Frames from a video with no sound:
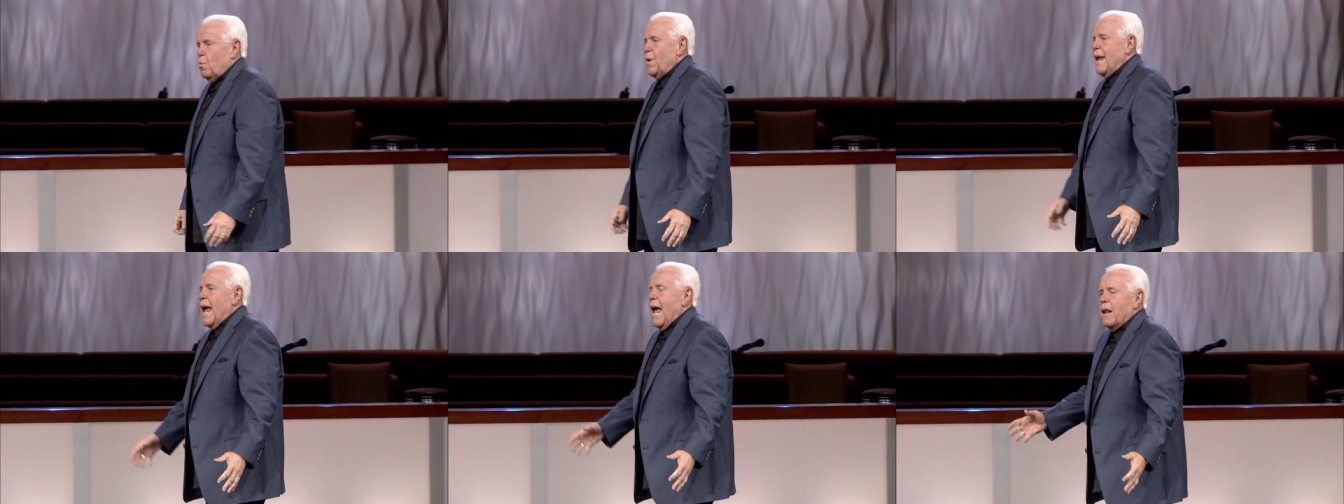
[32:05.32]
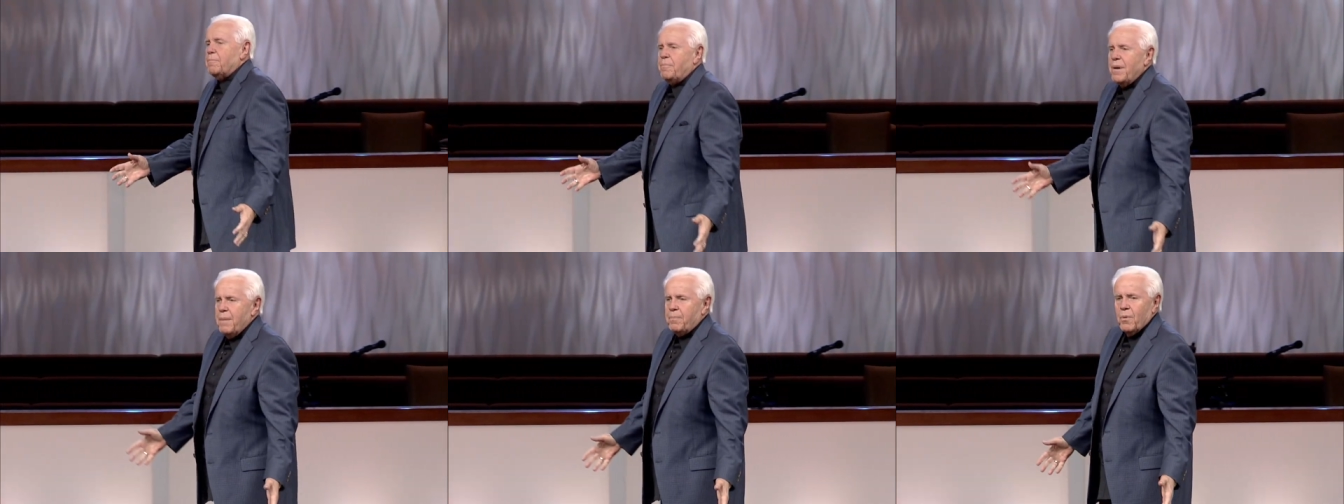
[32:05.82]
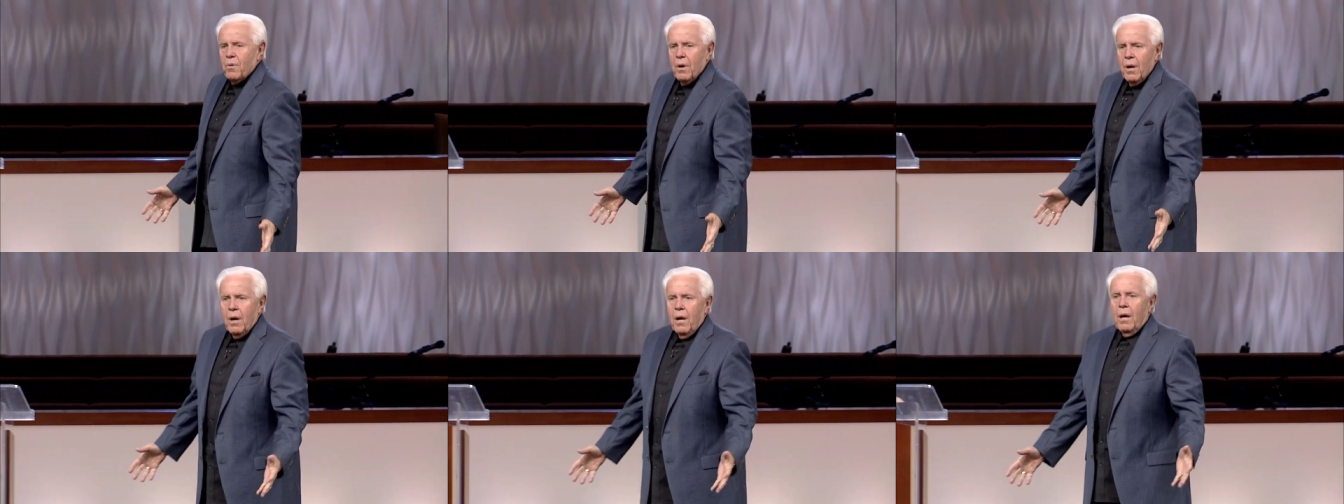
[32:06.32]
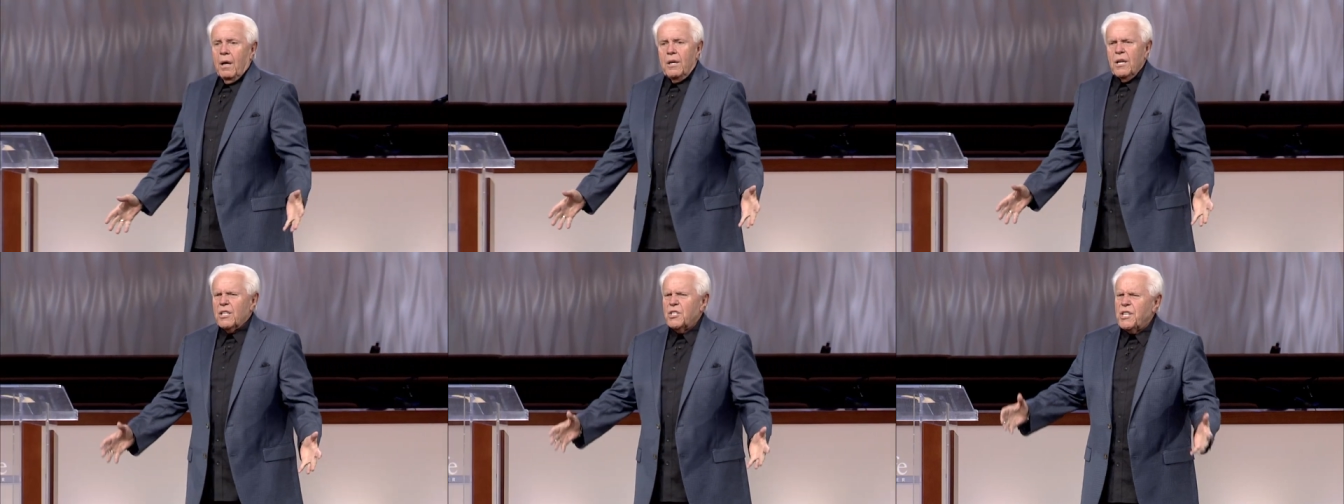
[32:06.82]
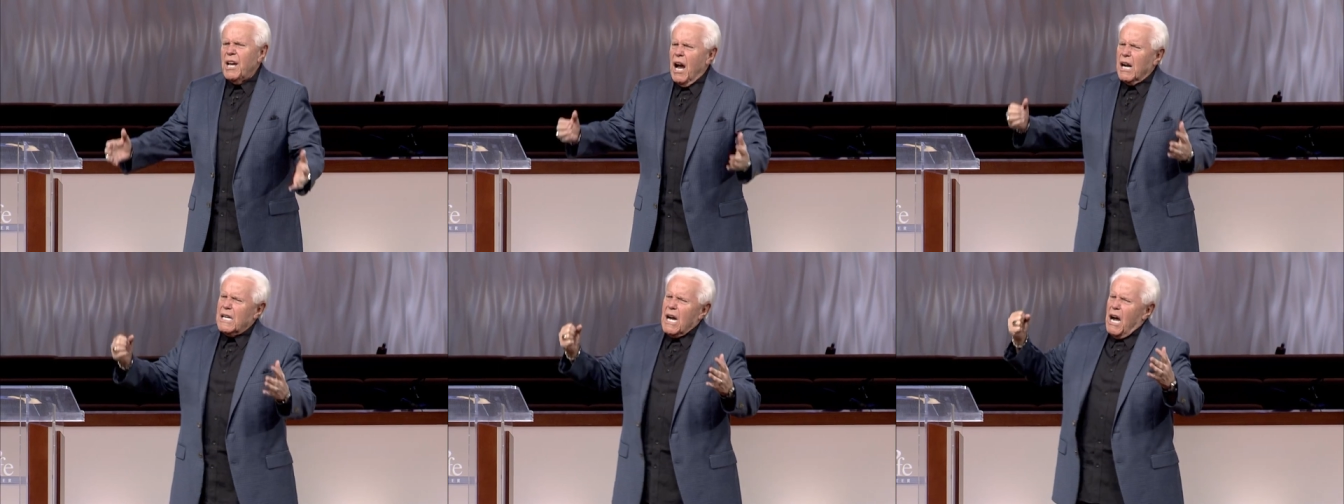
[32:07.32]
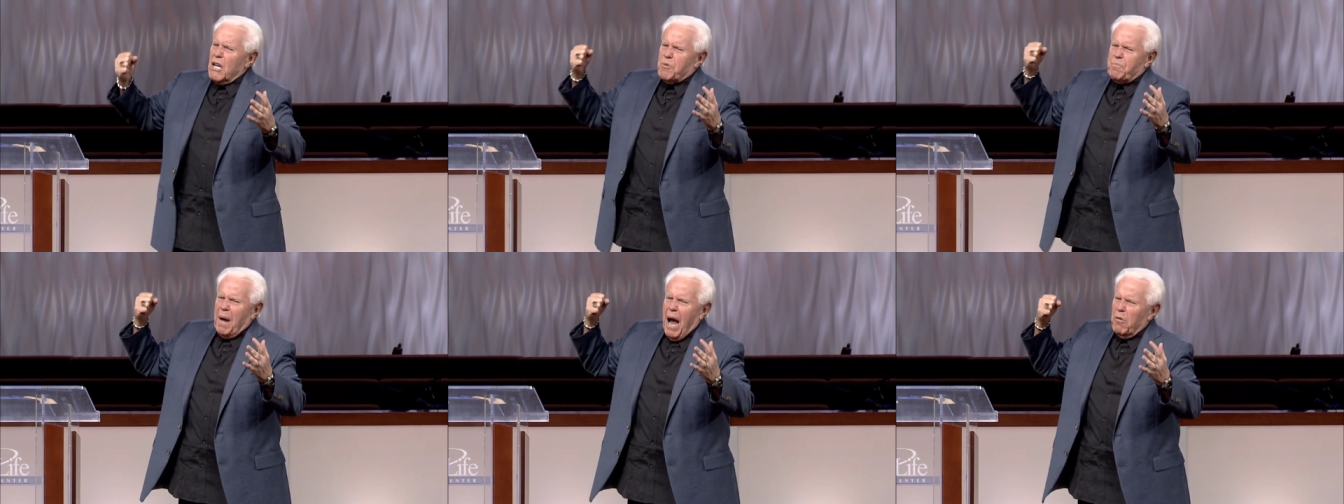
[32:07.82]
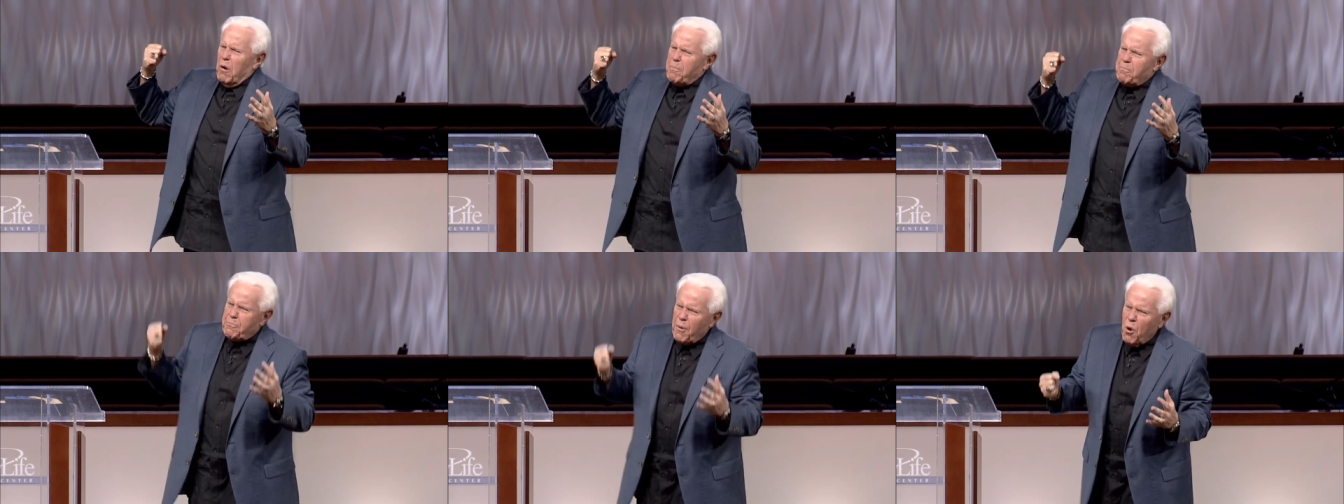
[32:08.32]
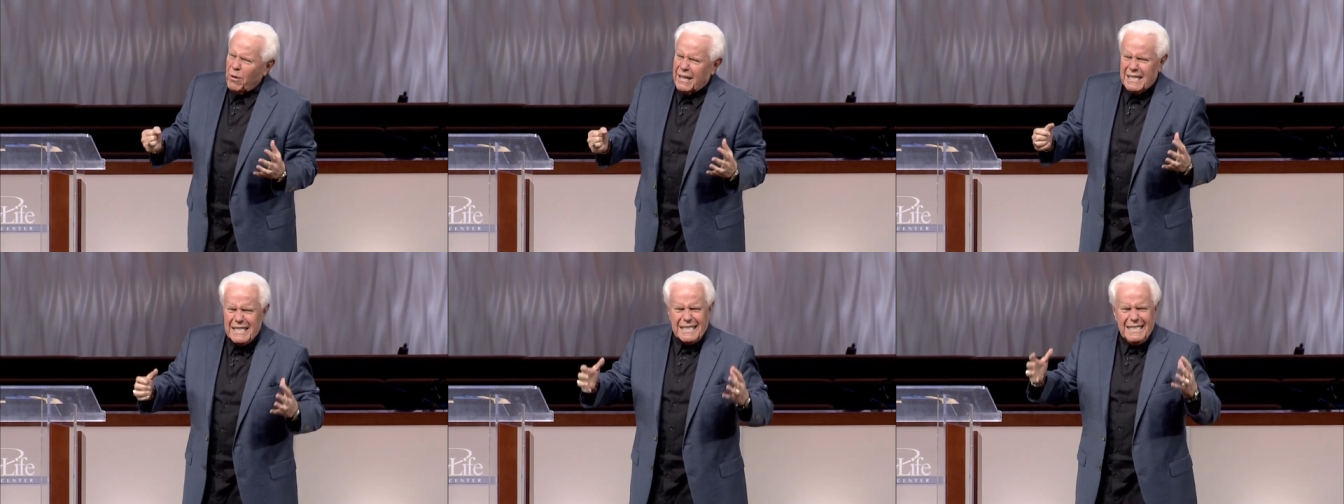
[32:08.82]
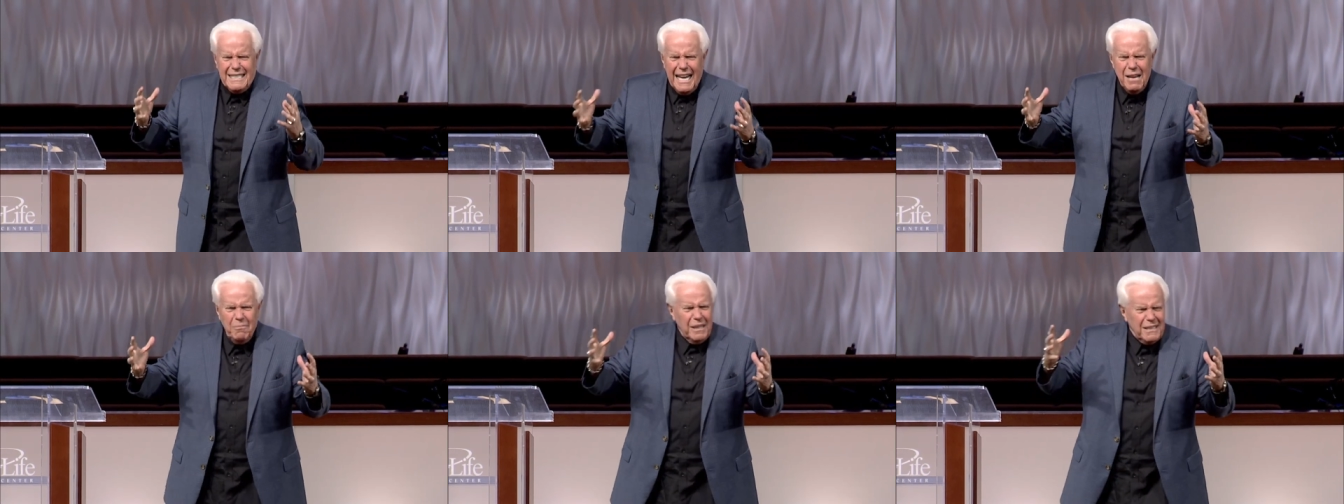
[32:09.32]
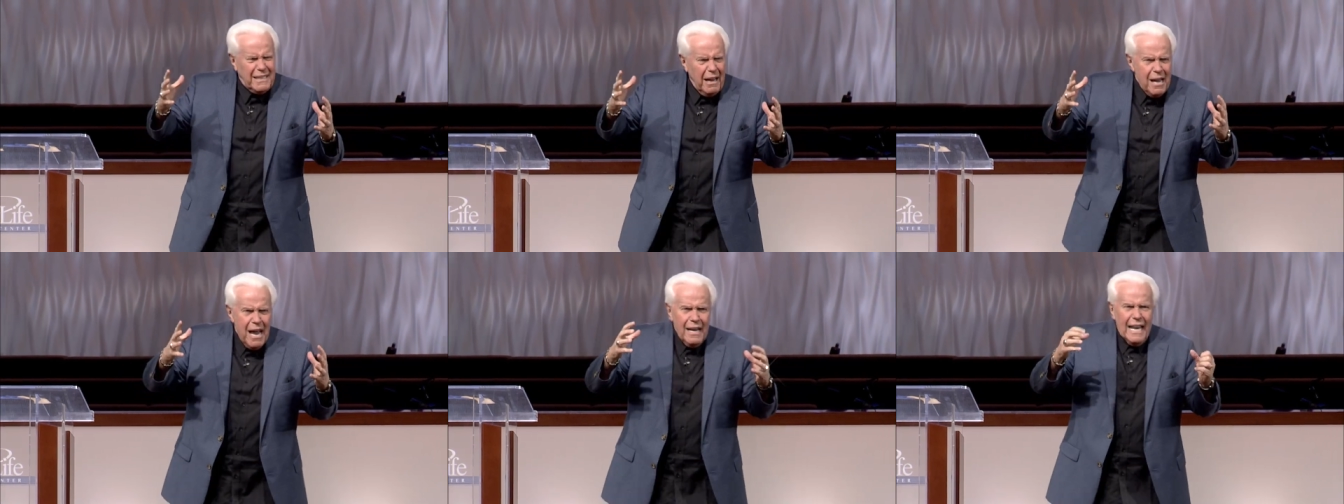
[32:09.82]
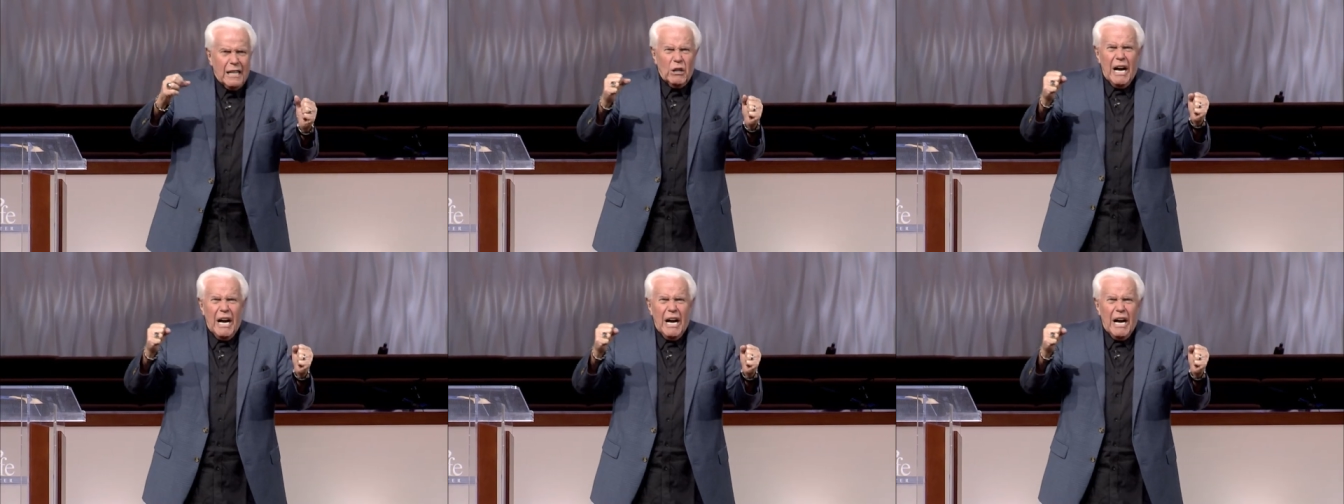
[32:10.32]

we had people you could see how God's power broke it. This demon, they go,